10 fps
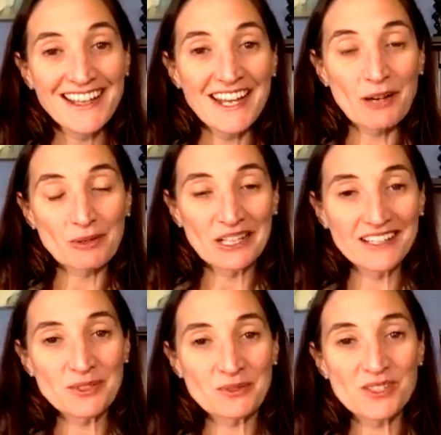And I would like
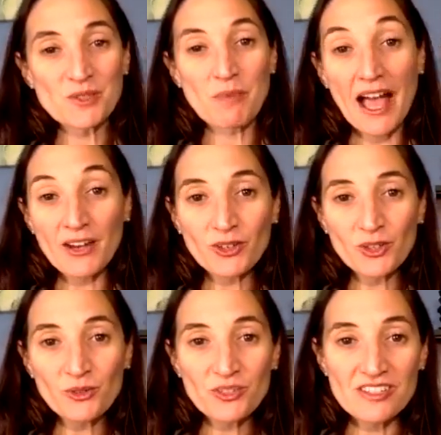to inspire
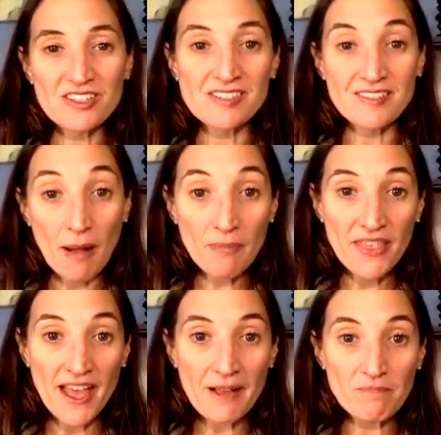you to stop
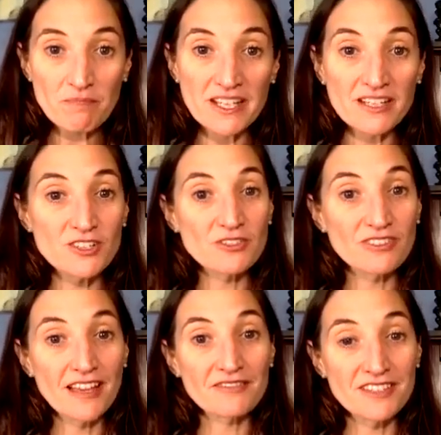that, because your
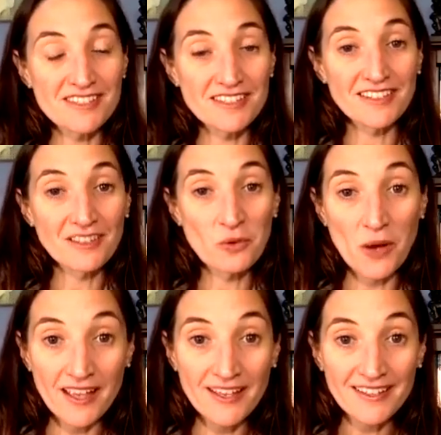life is ticking
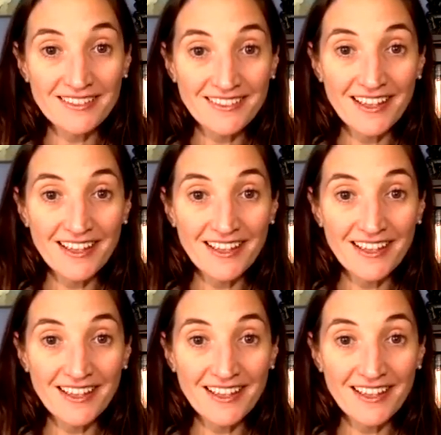away.